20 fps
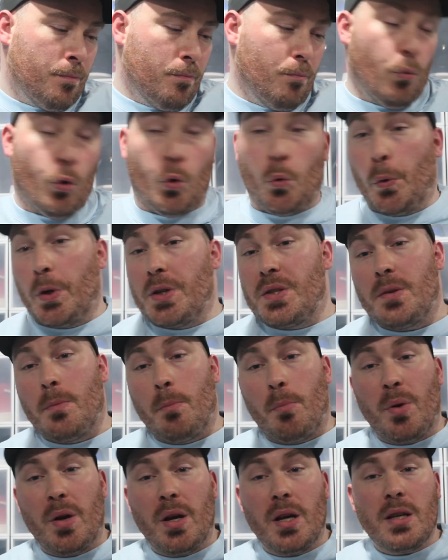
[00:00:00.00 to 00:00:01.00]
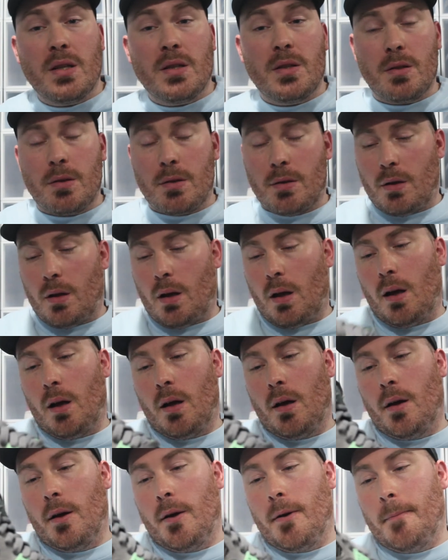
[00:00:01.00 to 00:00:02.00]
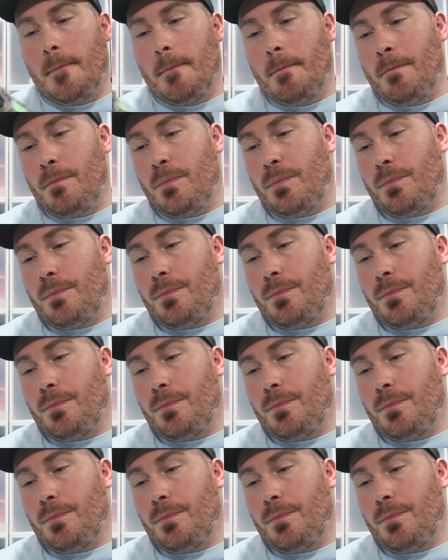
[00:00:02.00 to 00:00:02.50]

more recent pairs. Um,